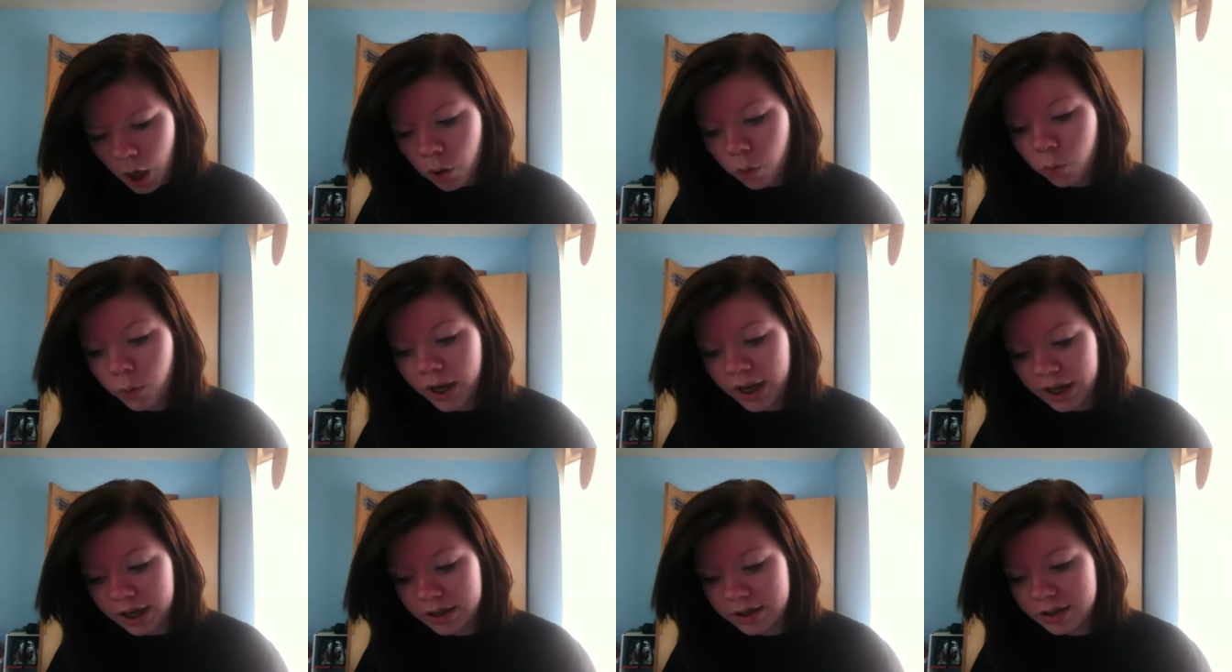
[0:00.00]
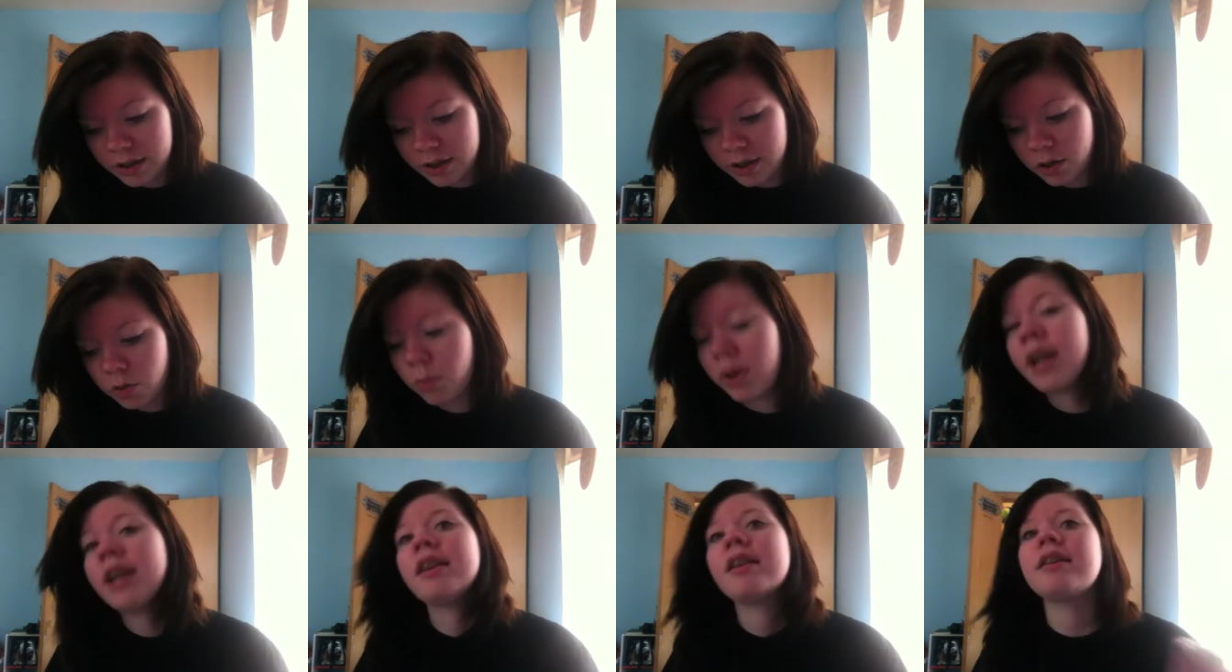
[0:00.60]
Weight
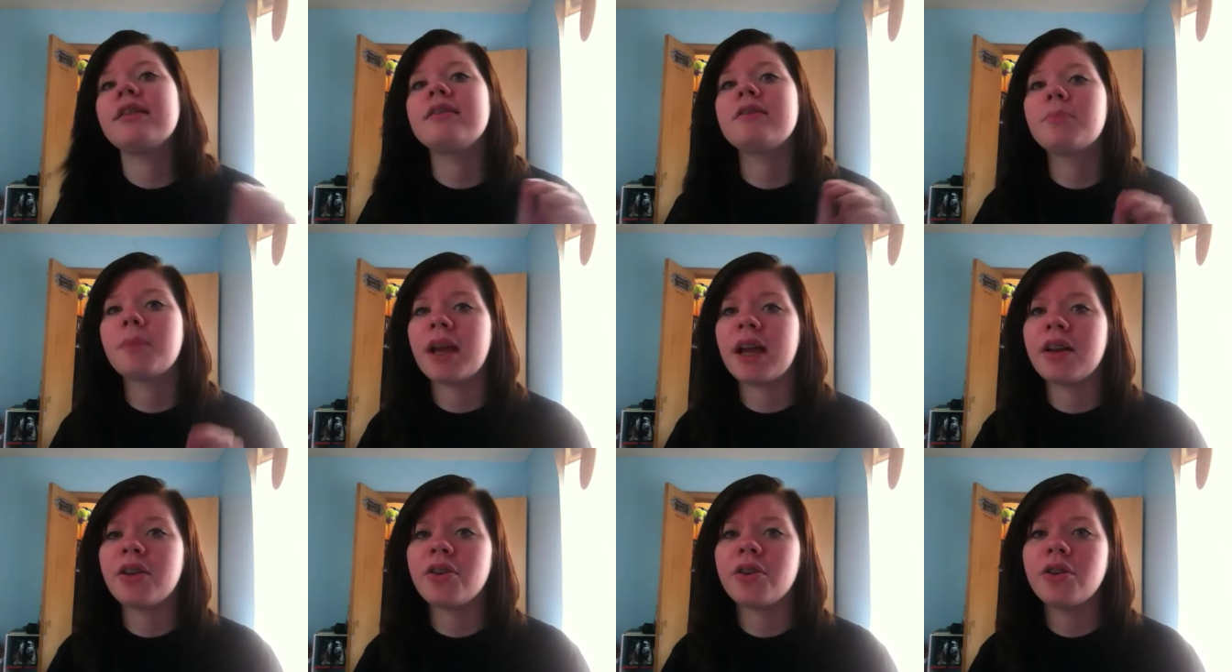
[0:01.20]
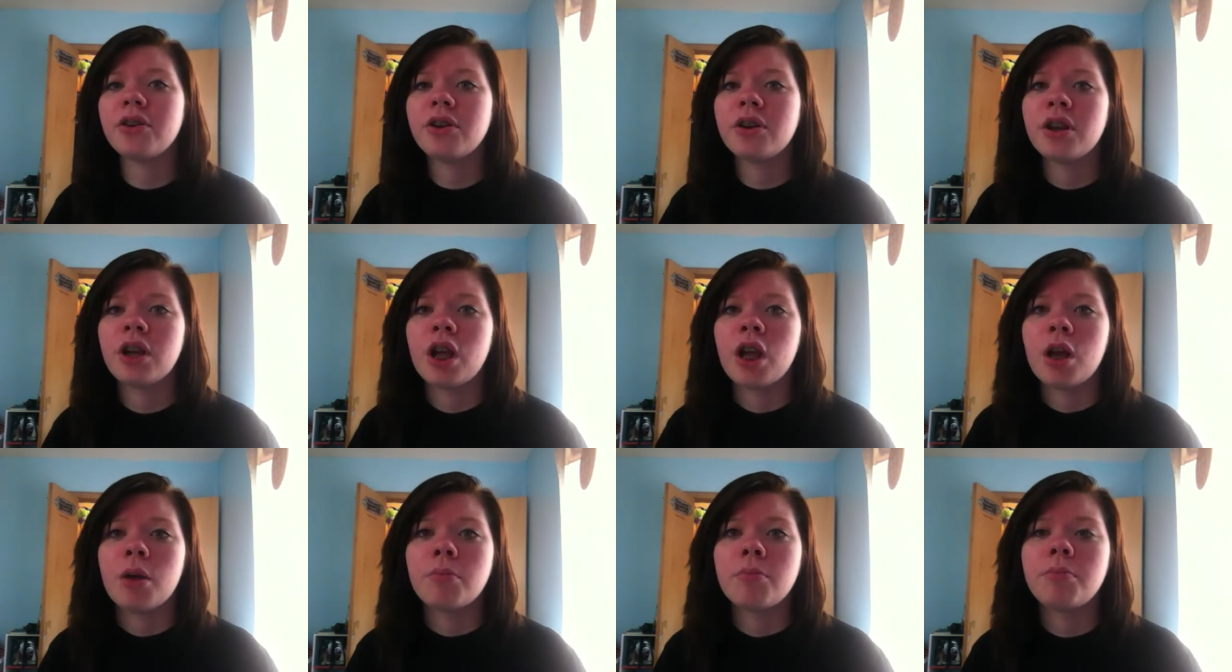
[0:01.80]
does matter,
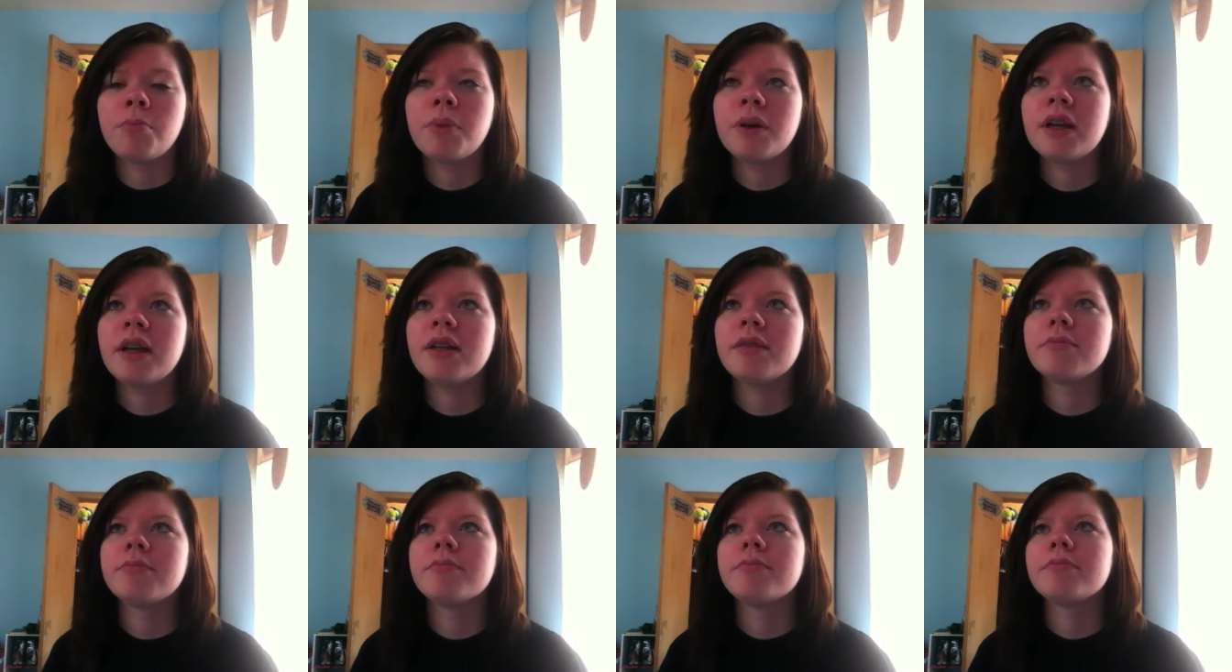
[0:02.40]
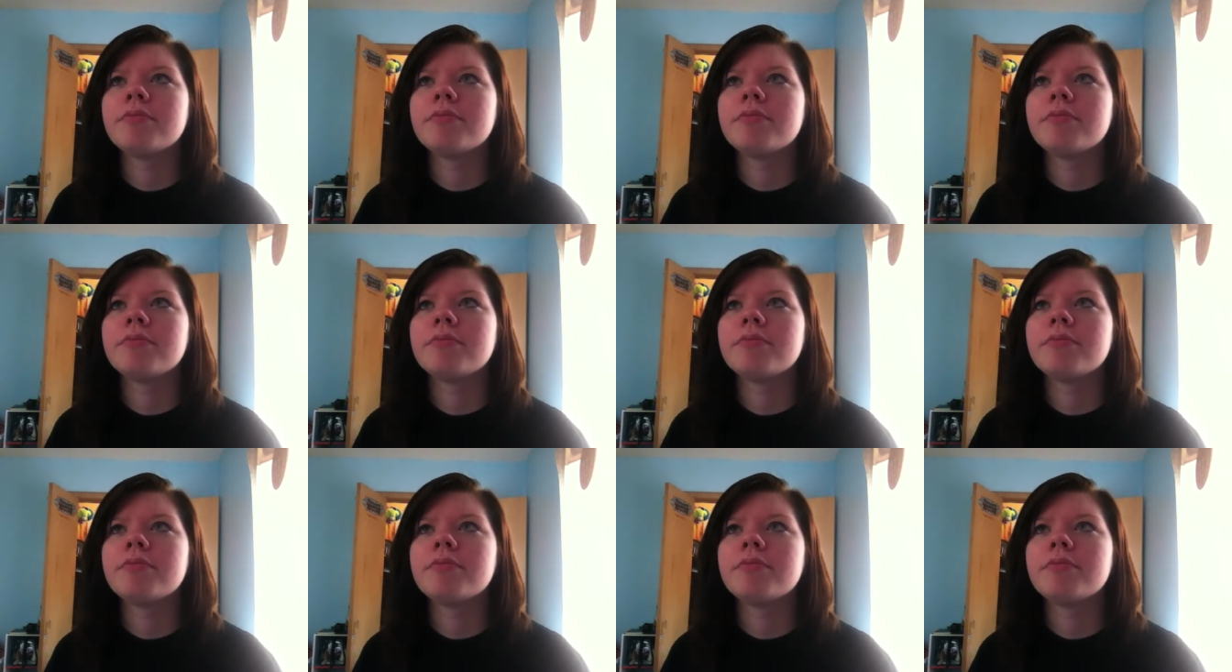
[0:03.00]
but